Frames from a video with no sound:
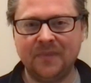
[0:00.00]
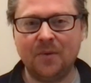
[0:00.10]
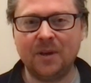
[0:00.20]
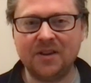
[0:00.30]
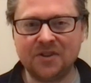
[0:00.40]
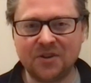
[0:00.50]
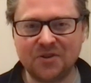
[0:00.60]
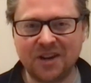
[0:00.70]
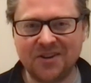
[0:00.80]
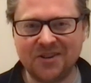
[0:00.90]
and we're going to start
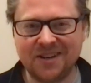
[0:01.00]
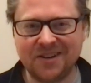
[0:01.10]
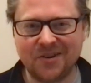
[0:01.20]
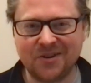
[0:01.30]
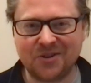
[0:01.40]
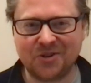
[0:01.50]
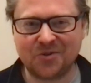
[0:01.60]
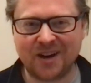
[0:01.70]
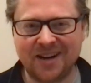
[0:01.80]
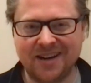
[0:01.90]
changing on a
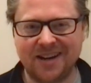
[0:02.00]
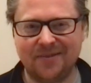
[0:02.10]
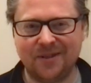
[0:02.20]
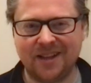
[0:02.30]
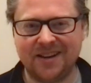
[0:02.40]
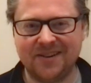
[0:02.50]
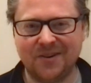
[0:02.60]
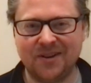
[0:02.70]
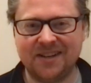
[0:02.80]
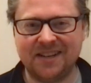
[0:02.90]
strand level and a,
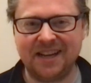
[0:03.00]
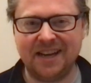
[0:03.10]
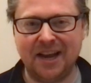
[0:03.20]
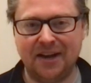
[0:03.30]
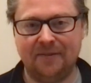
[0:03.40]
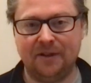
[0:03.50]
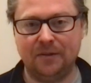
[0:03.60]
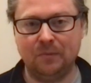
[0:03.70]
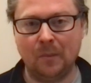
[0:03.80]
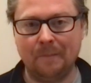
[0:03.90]
on a dna
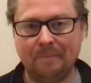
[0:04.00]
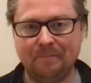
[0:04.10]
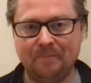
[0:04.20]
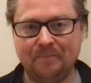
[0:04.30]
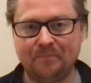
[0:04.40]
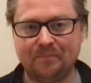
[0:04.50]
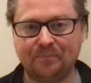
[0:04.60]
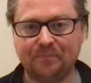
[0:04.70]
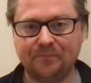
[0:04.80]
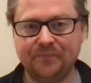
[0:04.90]
level
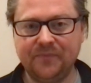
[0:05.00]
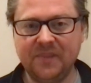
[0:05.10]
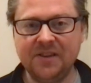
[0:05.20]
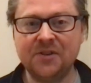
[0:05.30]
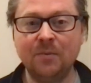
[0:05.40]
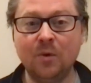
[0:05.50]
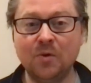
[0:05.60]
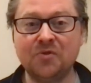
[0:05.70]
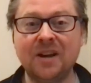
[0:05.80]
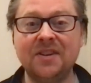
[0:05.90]
so more
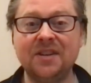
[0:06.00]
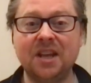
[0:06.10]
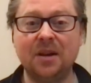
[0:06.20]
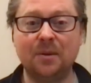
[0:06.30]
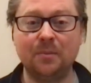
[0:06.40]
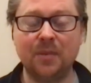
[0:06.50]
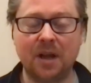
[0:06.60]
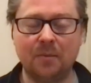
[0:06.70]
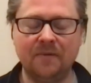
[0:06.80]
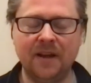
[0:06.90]
strands are going to
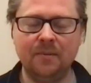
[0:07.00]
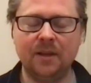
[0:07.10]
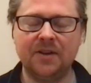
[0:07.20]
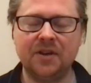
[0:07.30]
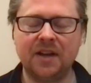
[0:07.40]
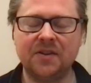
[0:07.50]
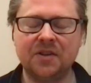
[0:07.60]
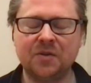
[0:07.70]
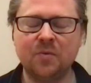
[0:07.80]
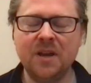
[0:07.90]
become available and as a
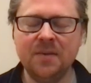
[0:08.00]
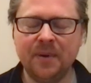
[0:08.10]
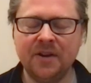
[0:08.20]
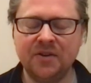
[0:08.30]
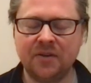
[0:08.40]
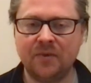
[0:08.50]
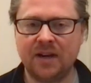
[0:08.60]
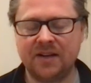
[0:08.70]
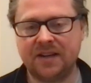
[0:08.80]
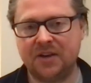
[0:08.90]
sweeping
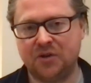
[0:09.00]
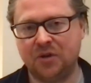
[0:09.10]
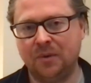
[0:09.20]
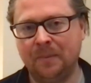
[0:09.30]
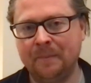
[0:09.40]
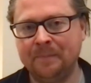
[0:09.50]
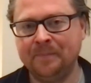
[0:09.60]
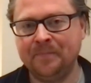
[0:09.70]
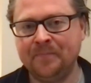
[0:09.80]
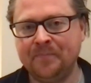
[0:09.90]
generalization
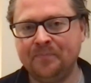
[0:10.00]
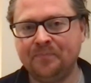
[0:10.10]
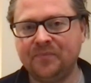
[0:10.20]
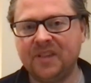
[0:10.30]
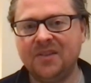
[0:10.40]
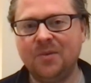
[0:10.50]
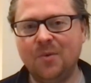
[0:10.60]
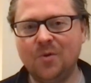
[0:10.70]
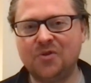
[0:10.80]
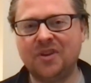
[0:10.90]
the
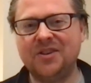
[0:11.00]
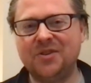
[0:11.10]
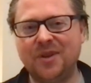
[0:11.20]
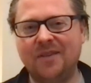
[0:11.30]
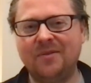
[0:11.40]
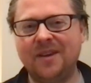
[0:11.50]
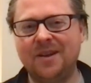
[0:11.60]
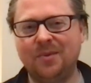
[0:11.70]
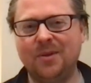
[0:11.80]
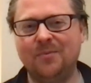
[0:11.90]
more strands you have
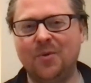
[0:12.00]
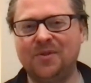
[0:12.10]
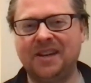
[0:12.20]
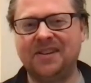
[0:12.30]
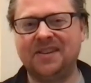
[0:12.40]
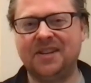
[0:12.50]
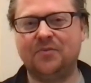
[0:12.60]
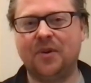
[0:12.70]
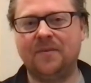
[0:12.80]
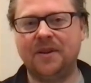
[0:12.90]
available the more densities
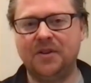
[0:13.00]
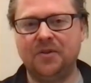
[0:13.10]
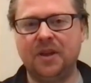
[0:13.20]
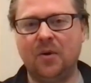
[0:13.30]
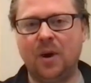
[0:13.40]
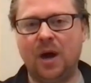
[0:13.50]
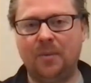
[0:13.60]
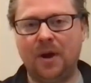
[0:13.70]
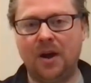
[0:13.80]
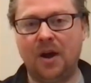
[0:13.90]
roughly you can go
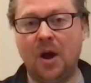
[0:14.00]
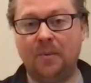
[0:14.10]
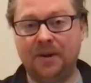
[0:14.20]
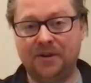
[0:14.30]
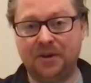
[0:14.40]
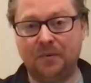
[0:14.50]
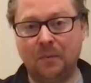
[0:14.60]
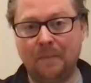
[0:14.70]
up up, up into